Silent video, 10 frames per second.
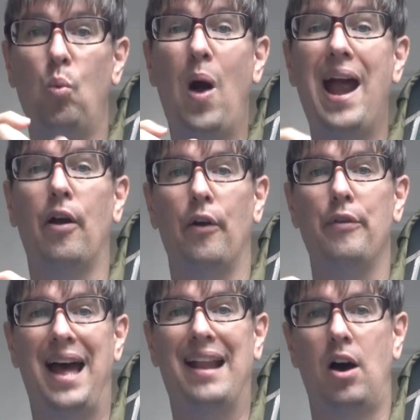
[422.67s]
where
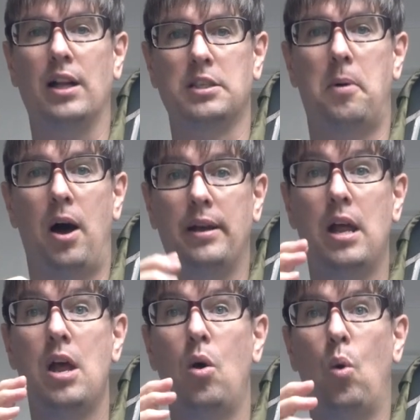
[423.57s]
that hot spot
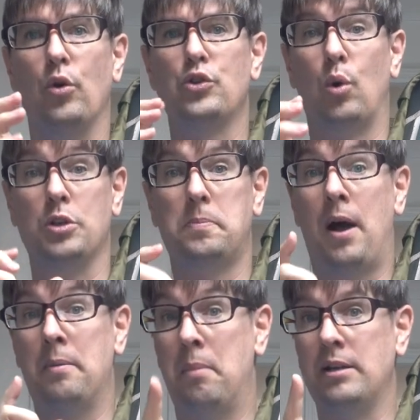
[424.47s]
or sore
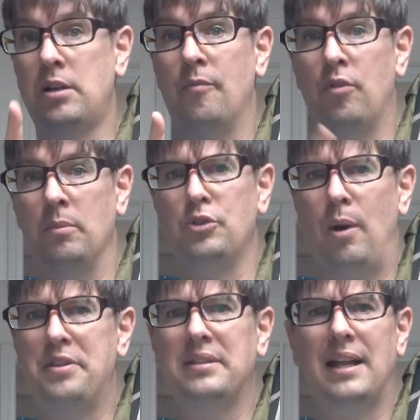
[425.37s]
spot might come from. So
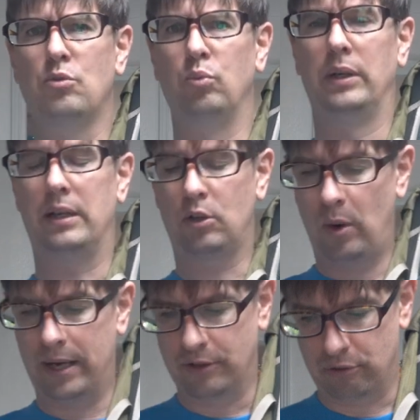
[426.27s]
I think that's really
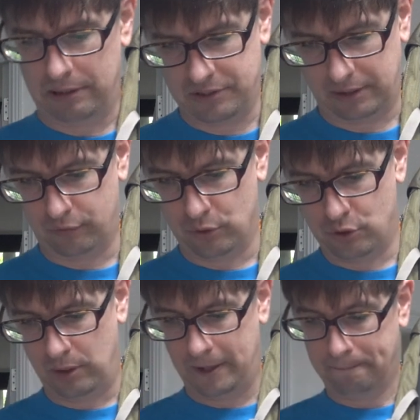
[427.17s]
quite interesting for
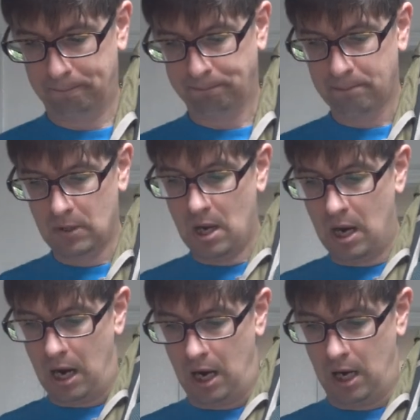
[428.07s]
sure.
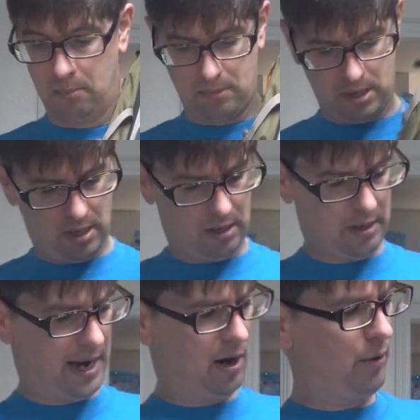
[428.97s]

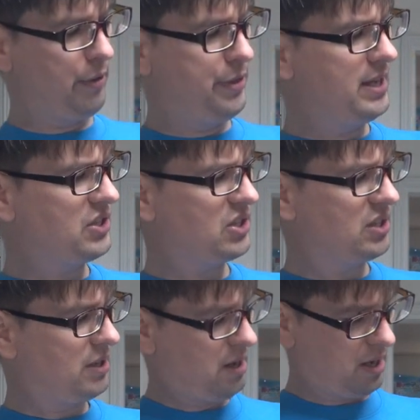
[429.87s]
Now
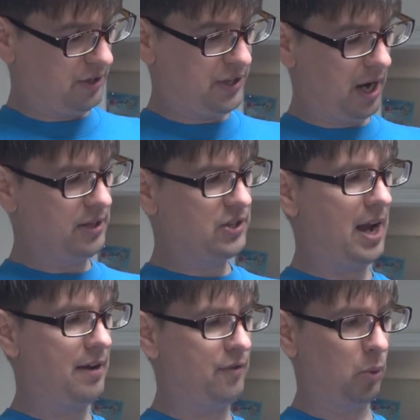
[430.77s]
this does
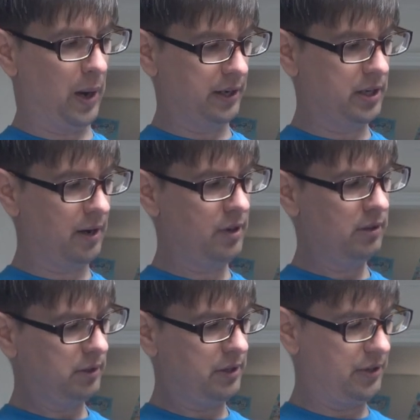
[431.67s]
have a rain cover
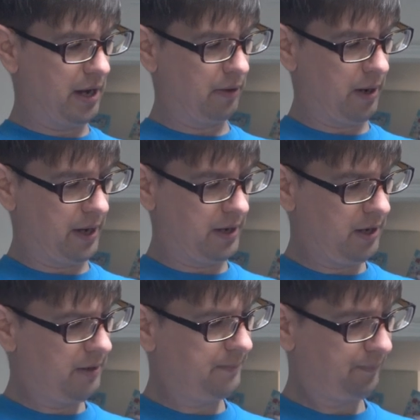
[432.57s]
down right here.